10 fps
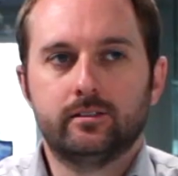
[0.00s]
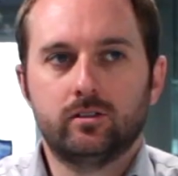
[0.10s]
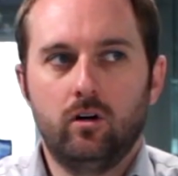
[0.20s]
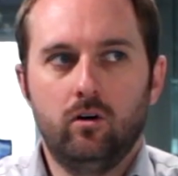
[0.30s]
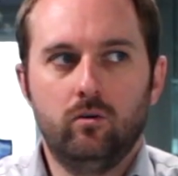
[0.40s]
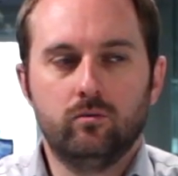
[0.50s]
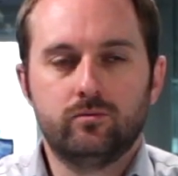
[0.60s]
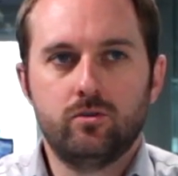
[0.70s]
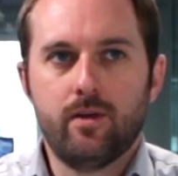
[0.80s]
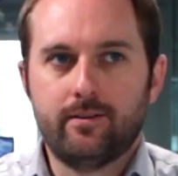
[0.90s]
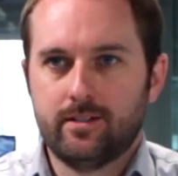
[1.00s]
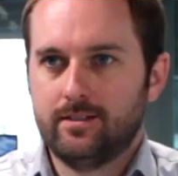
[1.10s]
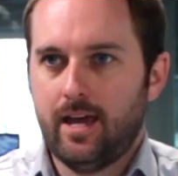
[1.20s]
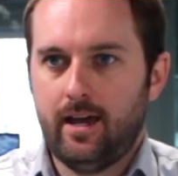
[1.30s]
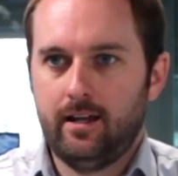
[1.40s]
so
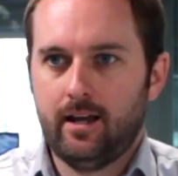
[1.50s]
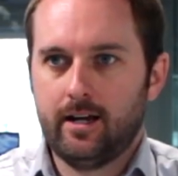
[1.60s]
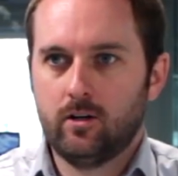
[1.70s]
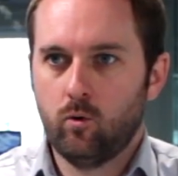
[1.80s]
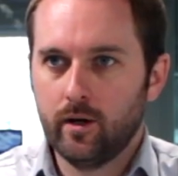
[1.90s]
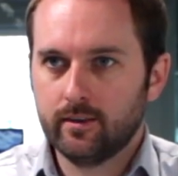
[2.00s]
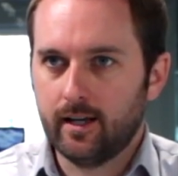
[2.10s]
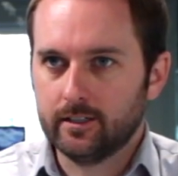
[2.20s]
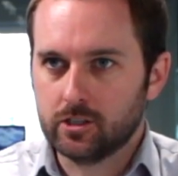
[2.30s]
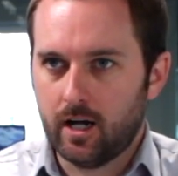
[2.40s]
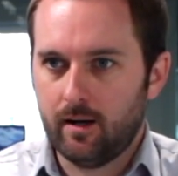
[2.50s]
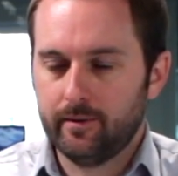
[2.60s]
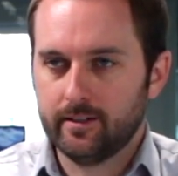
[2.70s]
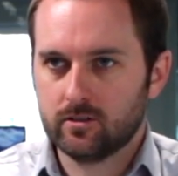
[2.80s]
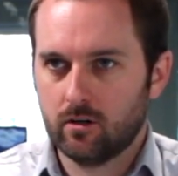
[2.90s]
2010, I quit that job
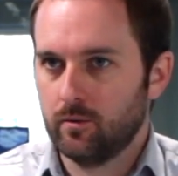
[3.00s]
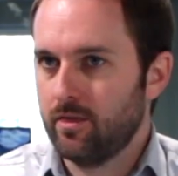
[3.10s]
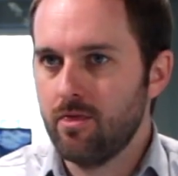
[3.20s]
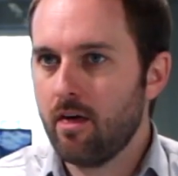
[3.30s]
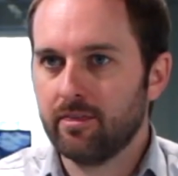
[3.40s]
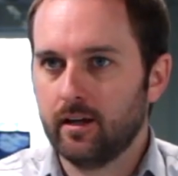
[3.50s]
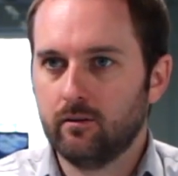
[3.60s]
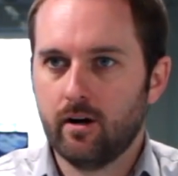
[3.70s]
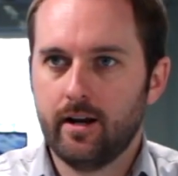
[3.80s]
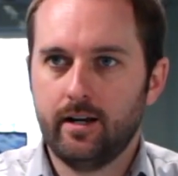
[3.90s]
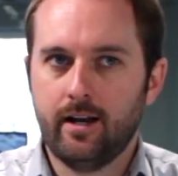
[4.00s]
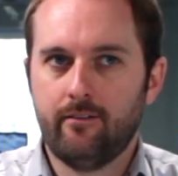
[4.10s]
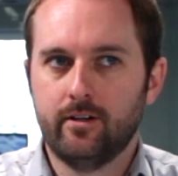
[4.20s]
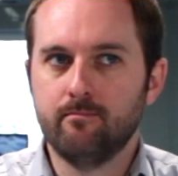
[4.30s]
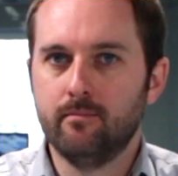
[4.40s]
and I started with nothing, right? I didn't
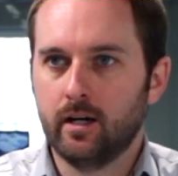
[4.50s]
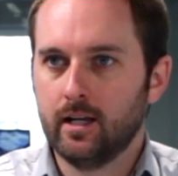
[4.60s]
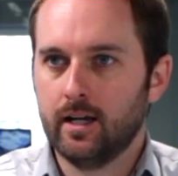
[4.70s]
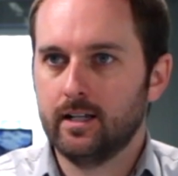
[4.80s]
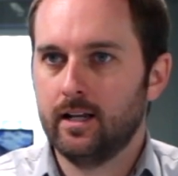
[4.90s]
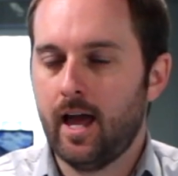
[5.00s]
have any money. I didn't